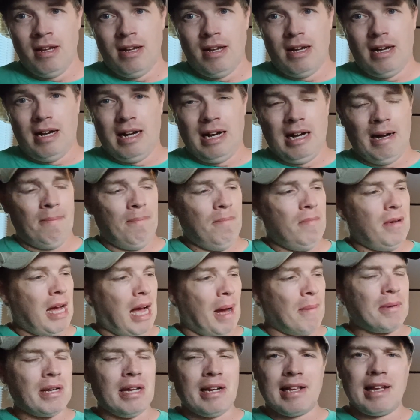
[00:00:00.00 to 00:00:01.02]
I'm
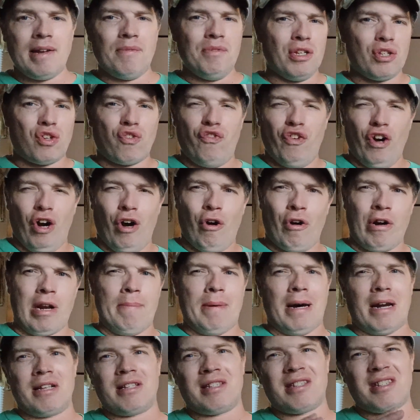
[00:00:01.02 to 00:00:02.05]
going to give this phone
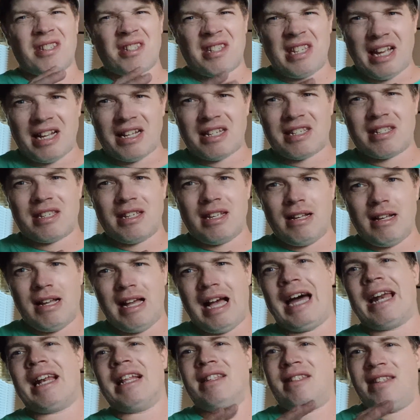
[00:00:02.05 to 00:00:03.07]
about a 6
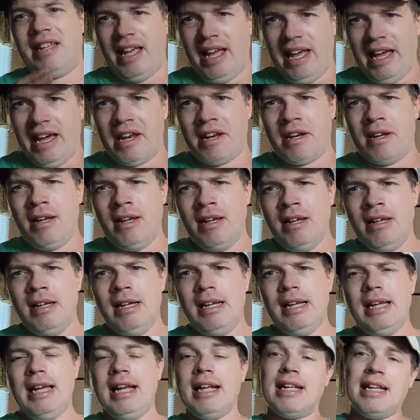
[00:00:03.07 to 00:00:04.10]
out of 10.
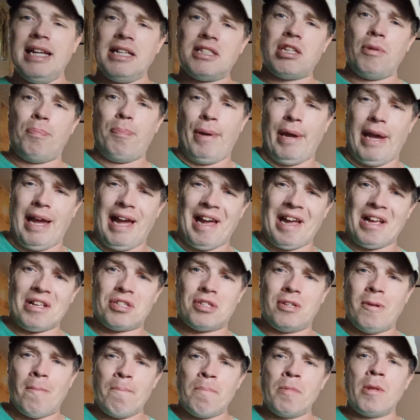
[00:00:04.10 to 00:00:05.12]
It gets a
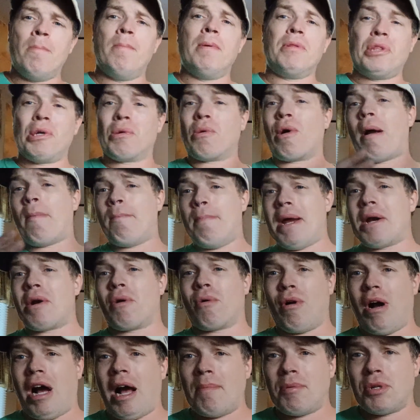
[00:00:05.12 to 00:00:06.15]
pass, but there are
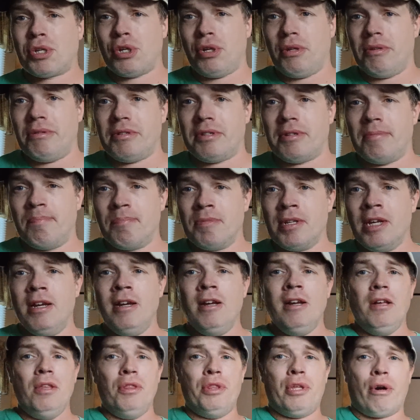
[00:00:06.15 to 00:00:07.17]
better options.
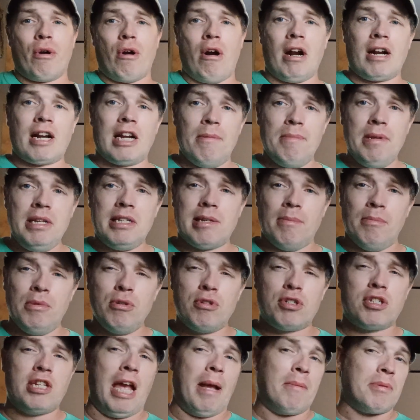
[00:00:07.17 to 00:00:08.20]
There are going to be some
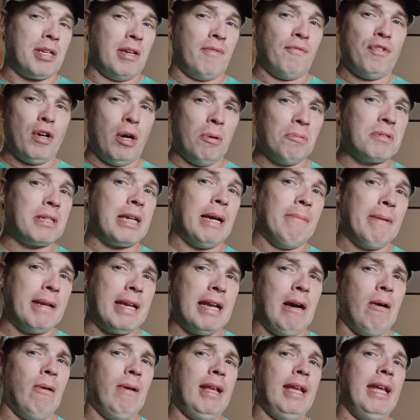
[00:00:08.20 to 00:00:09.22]
new Samsung phones
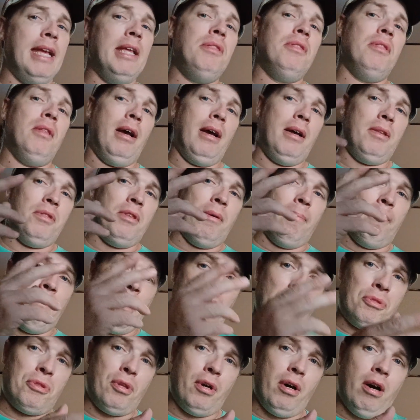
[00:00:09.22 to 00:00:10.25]
coming out in the
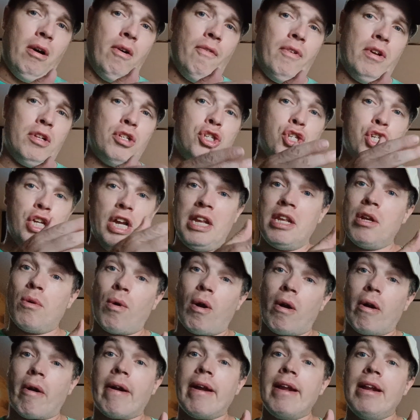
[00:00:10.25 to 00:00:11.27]
month of
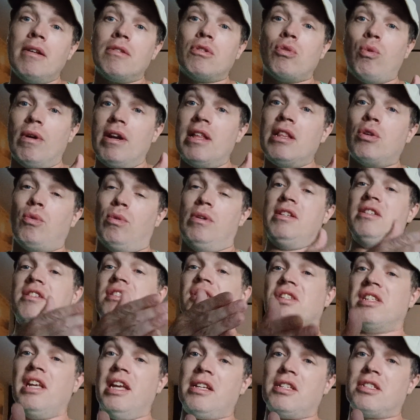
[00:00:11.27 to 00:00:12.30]
January
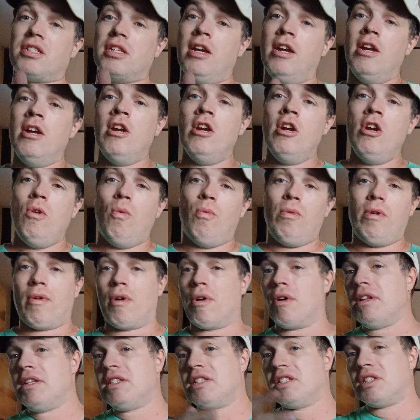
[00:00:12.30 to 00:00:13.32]
2026. We're
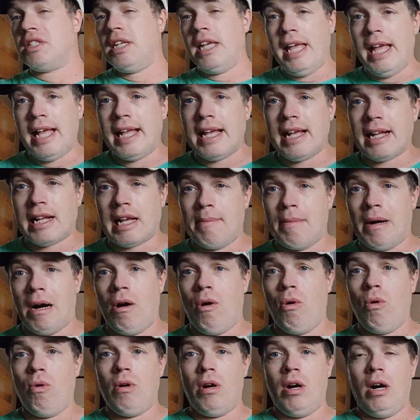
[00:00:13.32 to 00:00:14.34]
already seeing it come
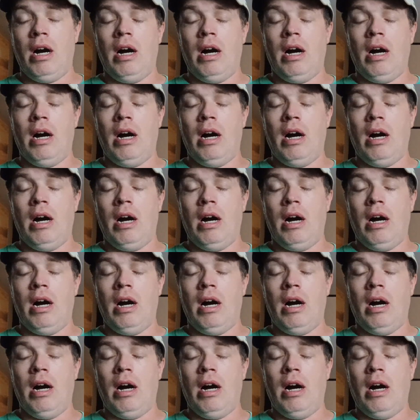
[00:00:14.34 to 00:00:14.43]
out